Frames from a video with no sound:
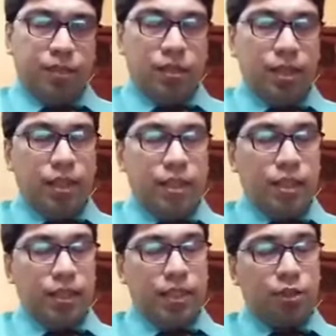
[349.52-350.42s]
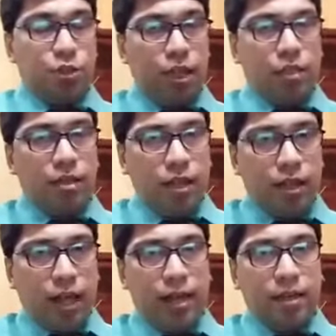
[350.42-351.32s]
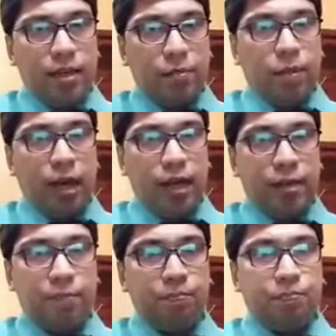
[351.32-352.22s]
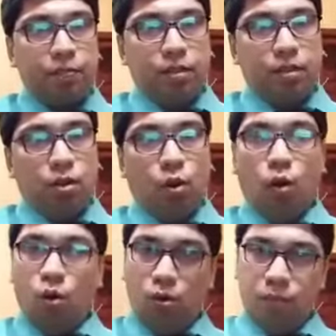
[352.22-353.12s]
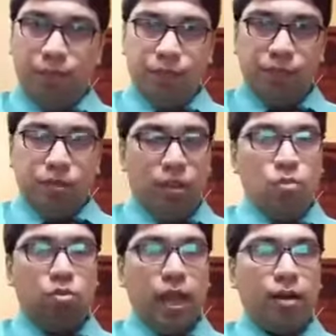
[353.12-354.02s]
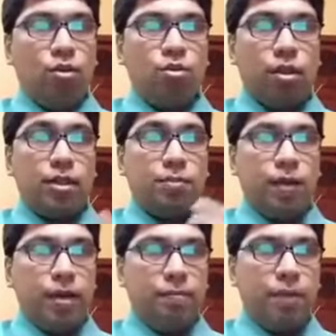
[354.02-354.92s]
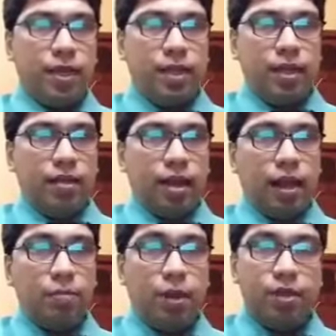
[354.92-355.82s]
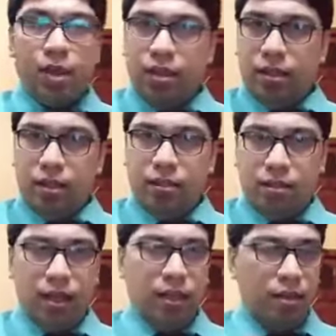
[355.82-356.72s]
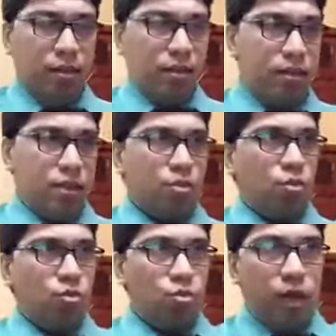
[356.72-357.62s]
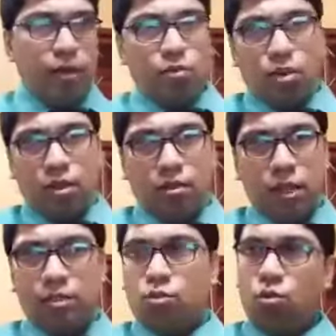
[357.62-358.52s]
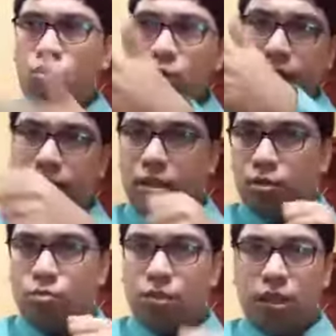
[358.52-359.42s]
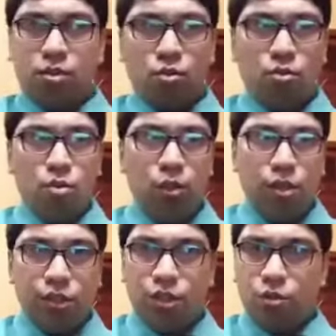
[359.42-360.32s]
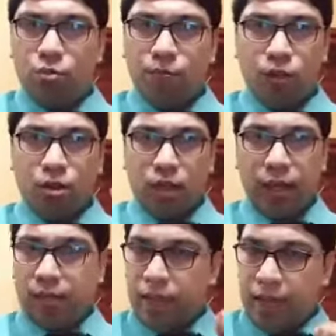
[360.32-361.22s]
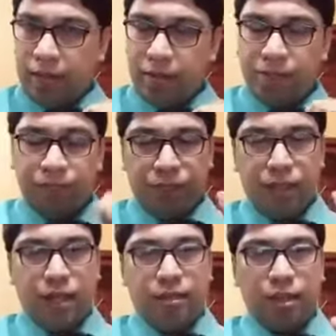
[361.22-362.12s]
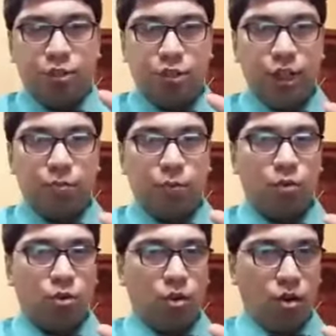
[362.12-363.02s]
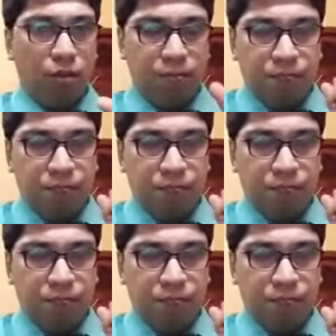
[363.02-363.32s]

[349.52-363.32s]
is strictly guided by law. You cannot transfer a patient arbitrarily. Say, just go to that ward, just go to X-ray room, just go to USG room. Not like that. There is a strict protocol.